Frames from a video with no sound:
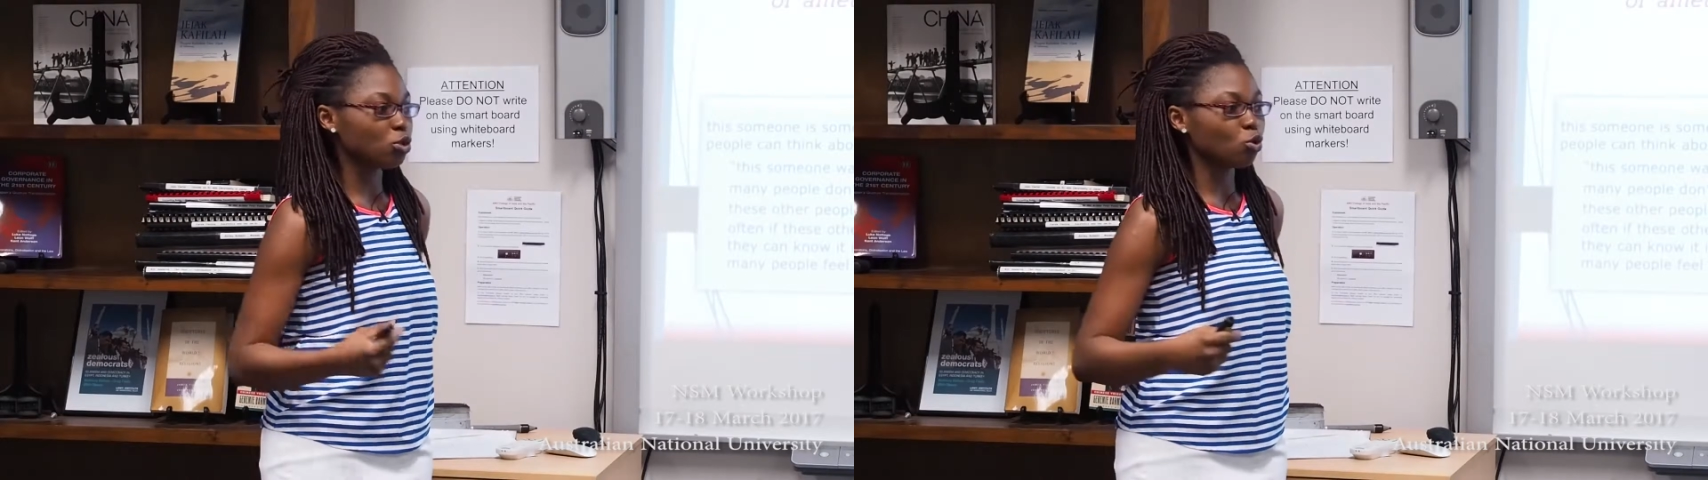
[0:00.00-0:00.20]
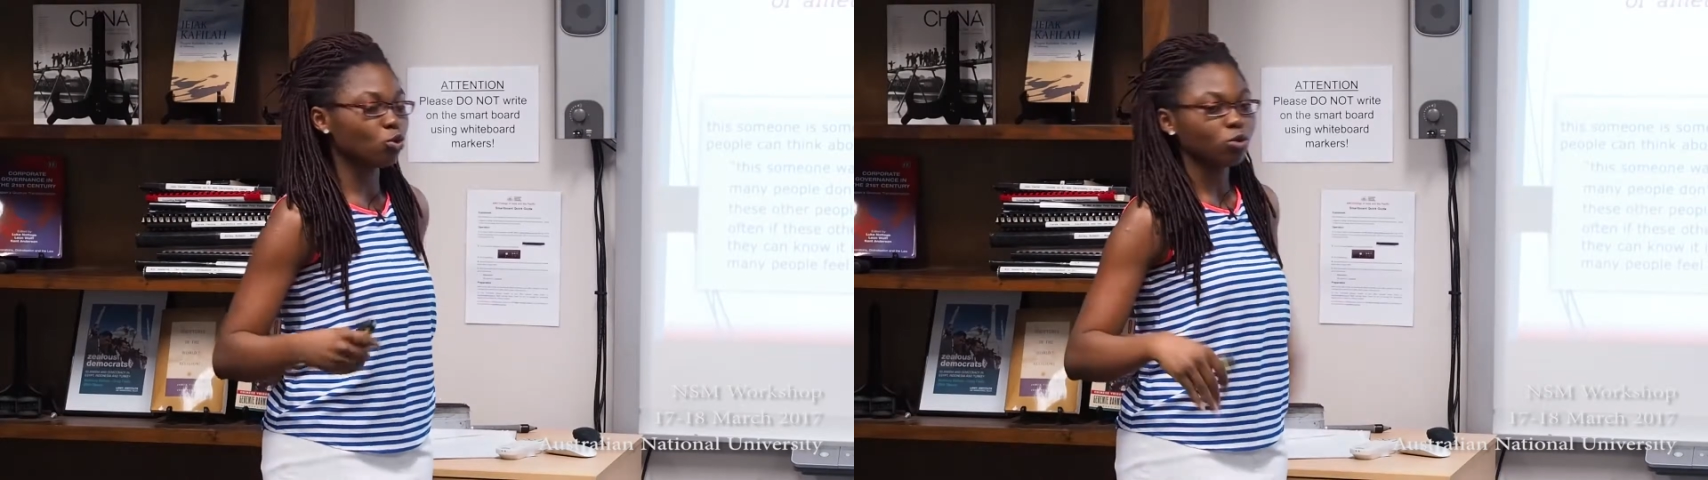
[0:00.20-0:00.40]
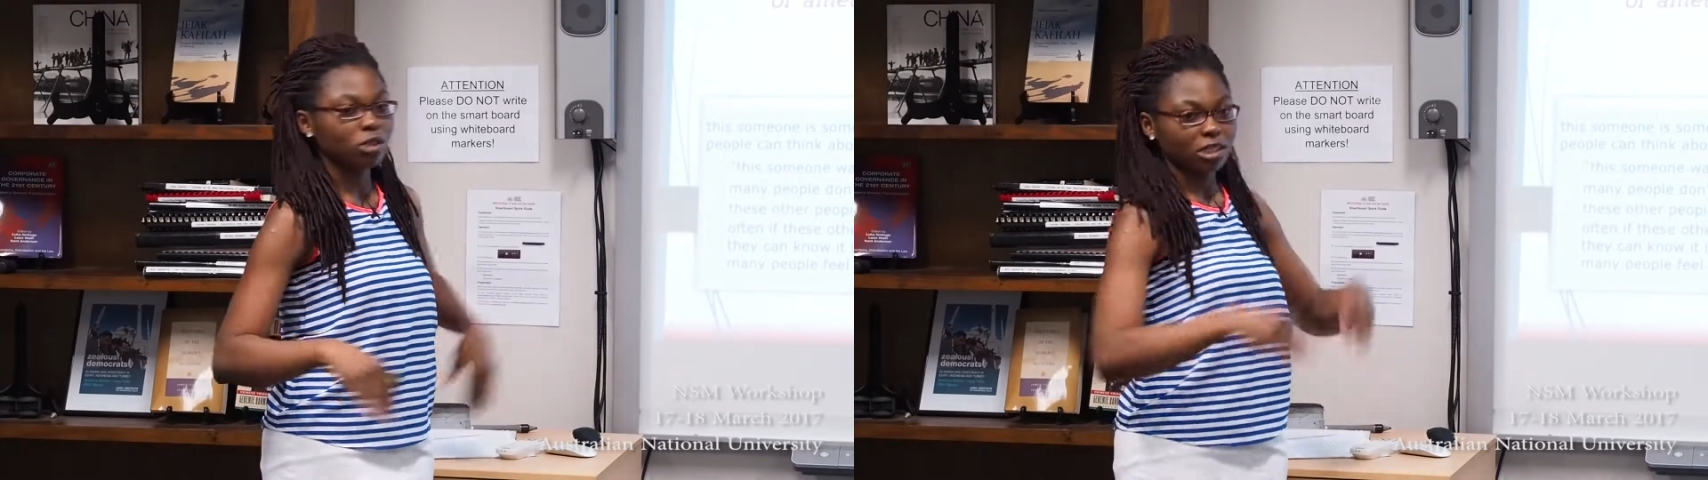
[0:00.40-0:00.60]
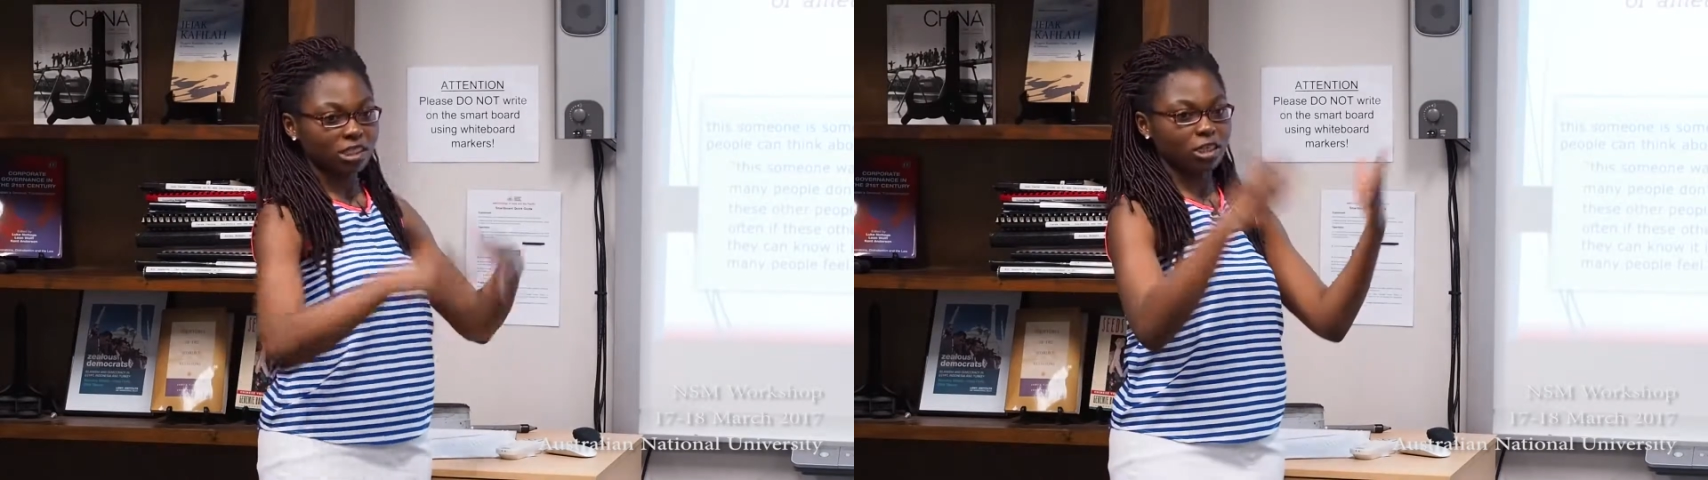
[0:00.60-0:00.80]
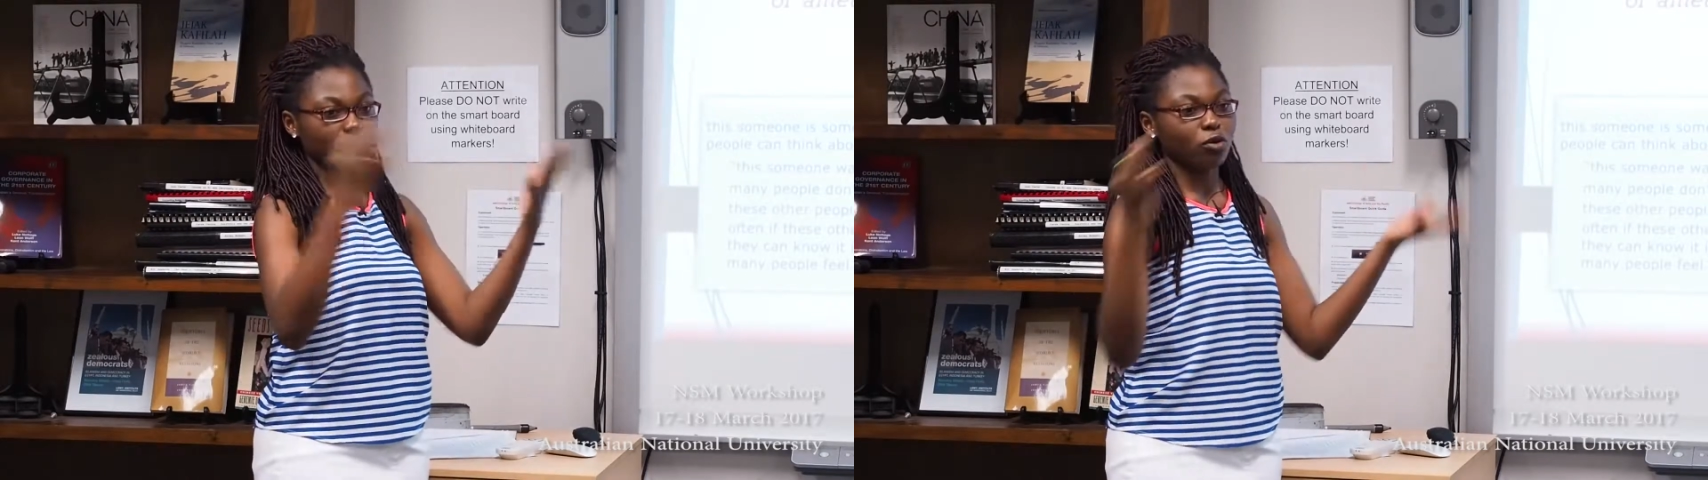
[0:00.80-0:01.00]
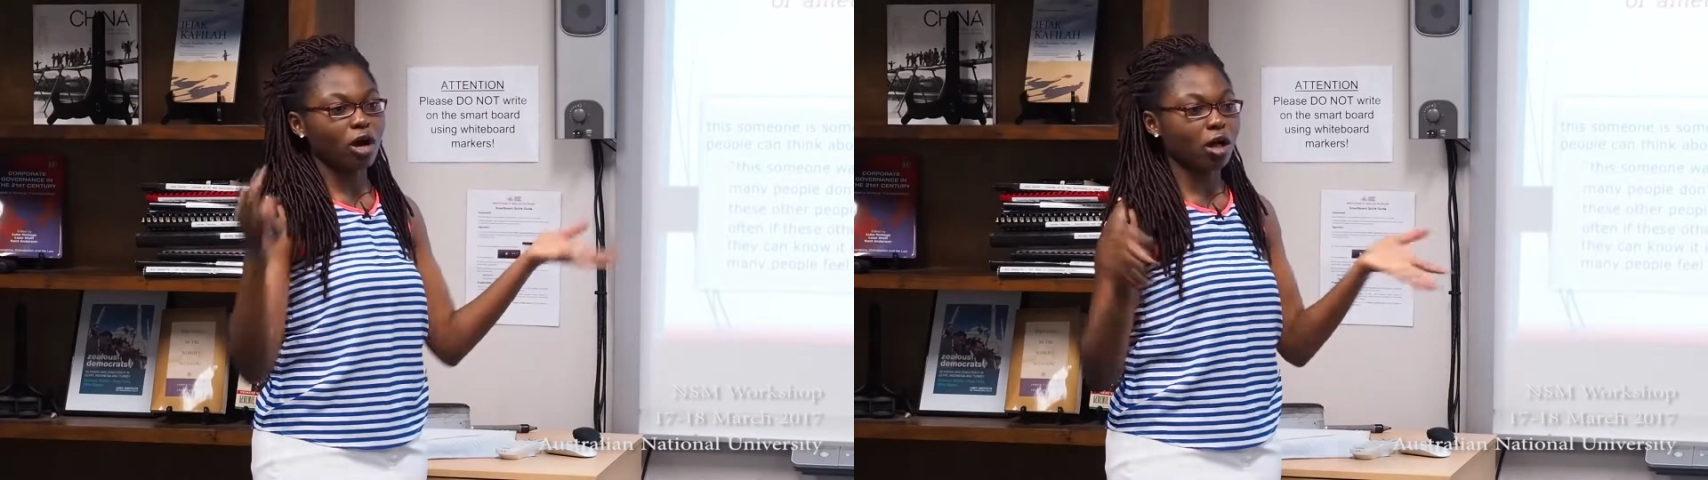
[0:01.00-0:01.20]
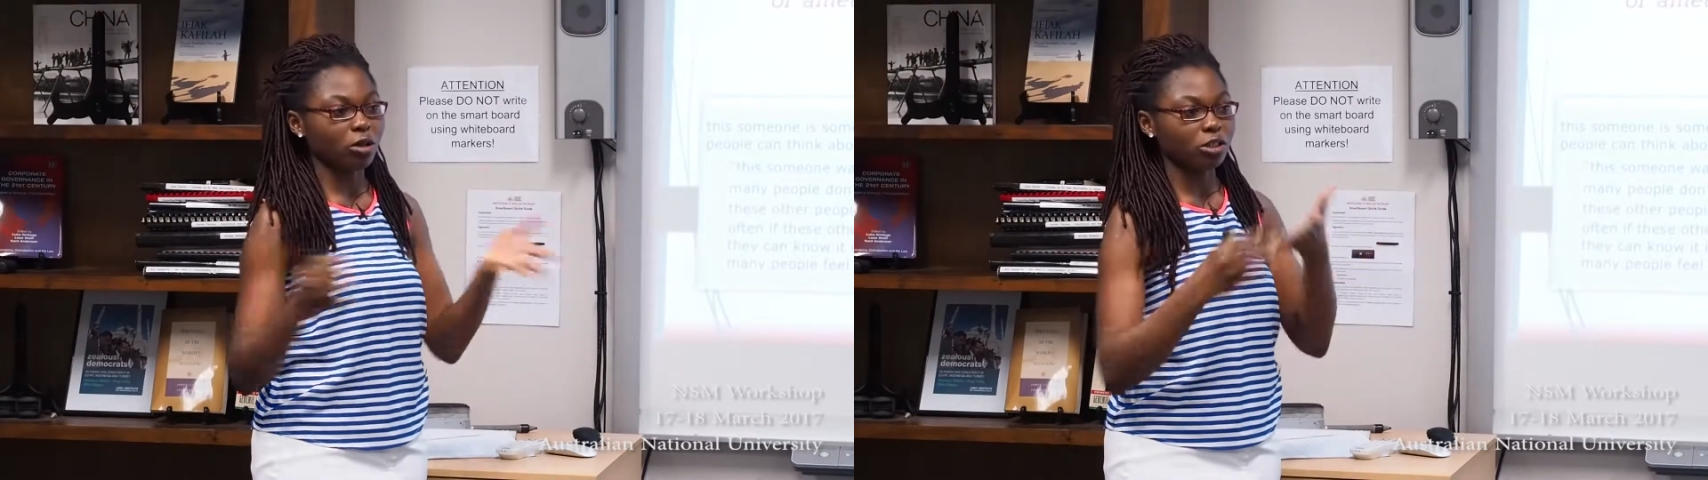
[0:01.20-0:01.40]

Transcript: So general